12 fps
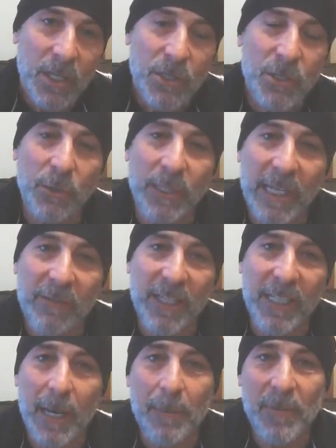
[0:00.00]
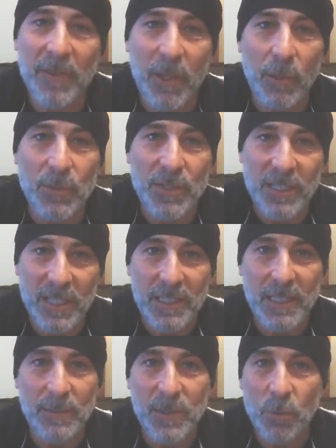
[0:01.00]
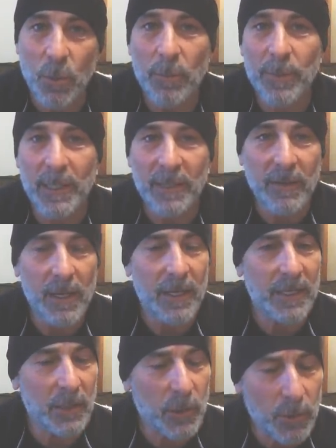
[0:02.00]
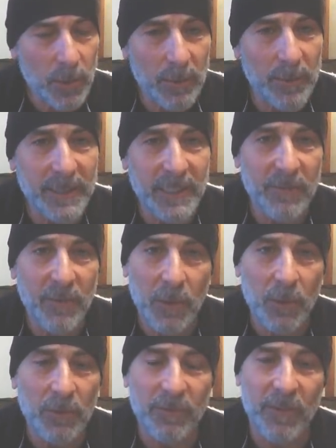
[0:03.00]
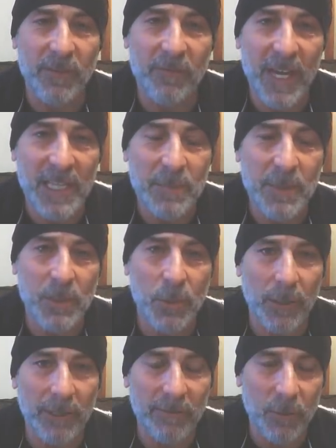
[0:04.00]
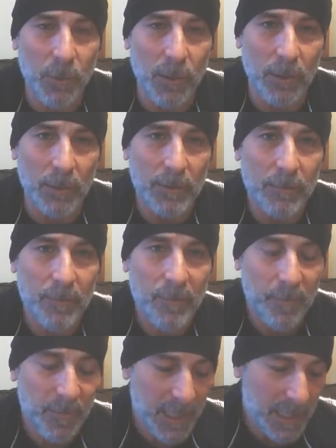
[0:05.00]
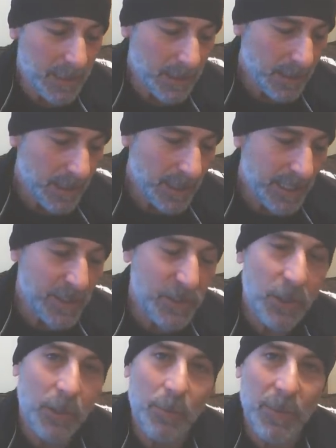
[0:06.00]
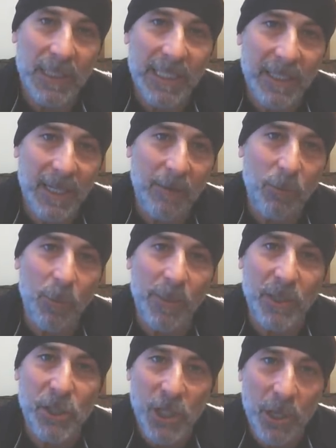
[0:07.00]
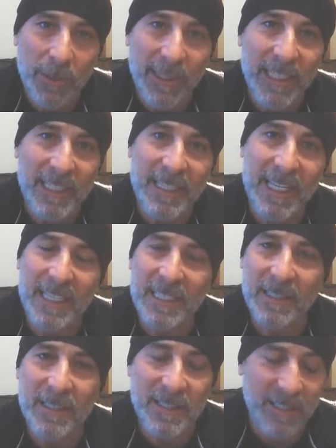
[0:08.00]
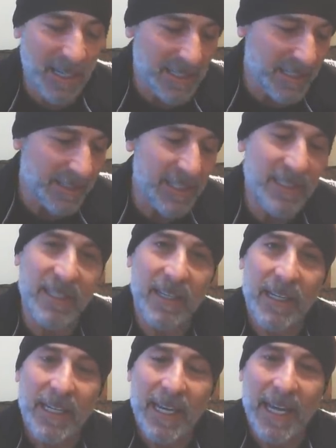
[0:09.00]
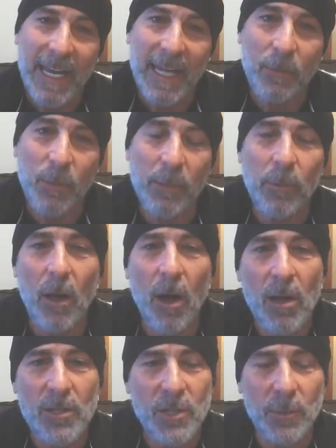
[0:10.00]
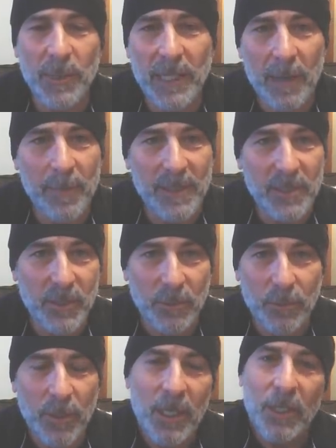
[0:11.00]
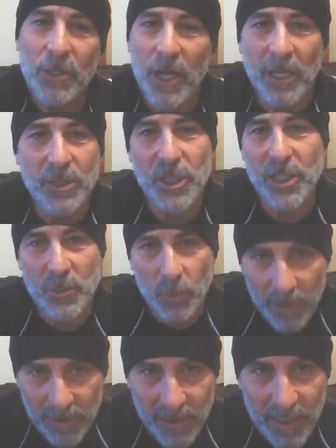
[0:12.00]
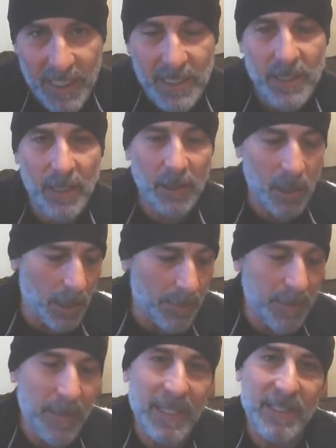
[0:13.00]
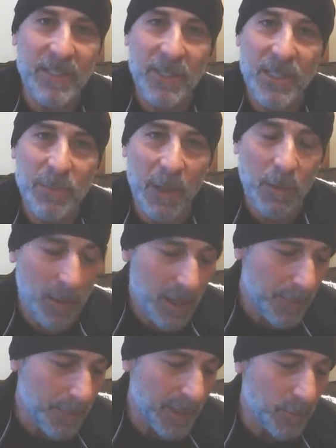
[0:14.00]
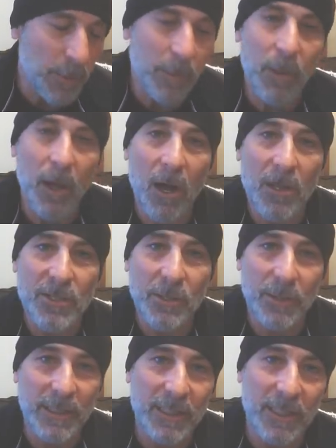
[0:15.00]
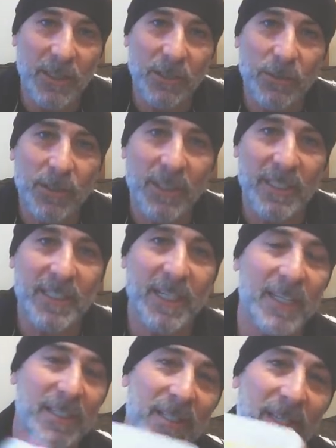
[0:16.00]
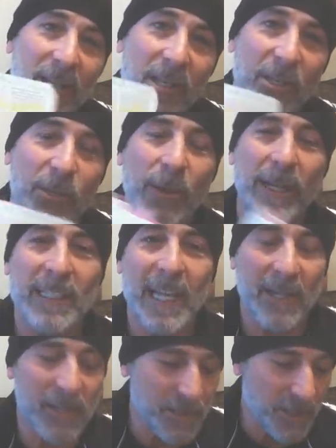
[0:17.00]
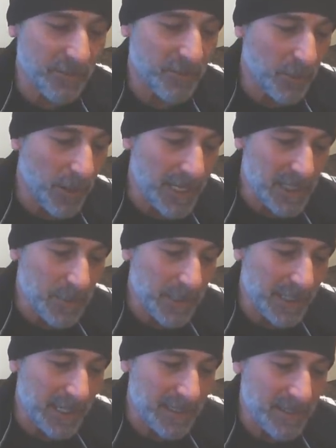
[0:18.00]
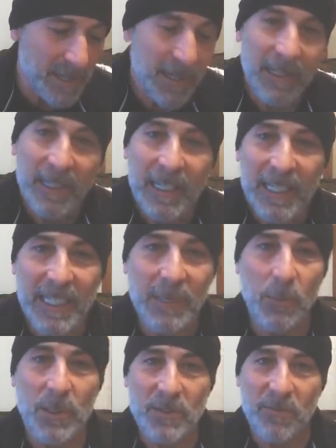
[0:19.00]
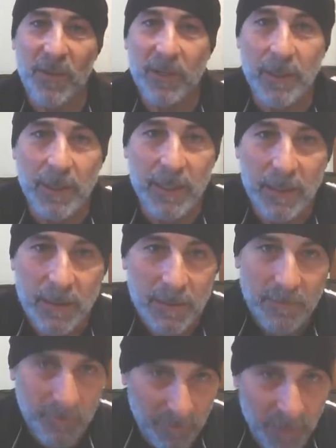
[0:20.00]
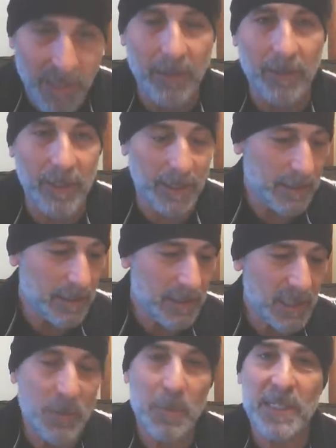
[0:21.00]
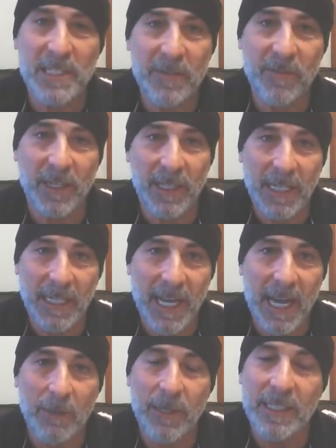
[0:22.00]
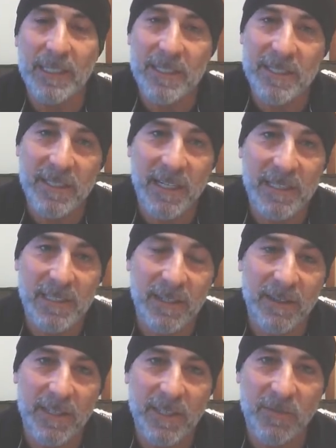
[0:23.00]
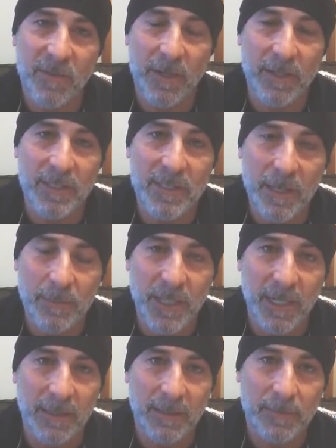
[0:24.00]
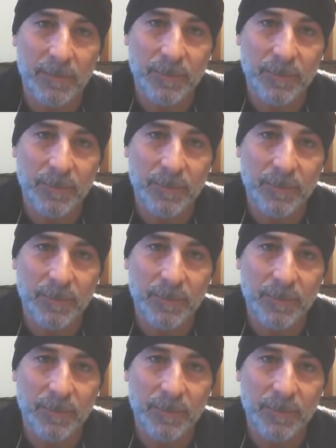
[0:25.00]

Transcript: So giving up those systems will be incredibly difficult for the vast majority of the world. And so Malia and I will be showing these things and discussing this, and we will also be coming to you not just with these alarming messages, but we will also continue to discuss the red letters of Christ, because he was very, very specific in how he discussed this very subject.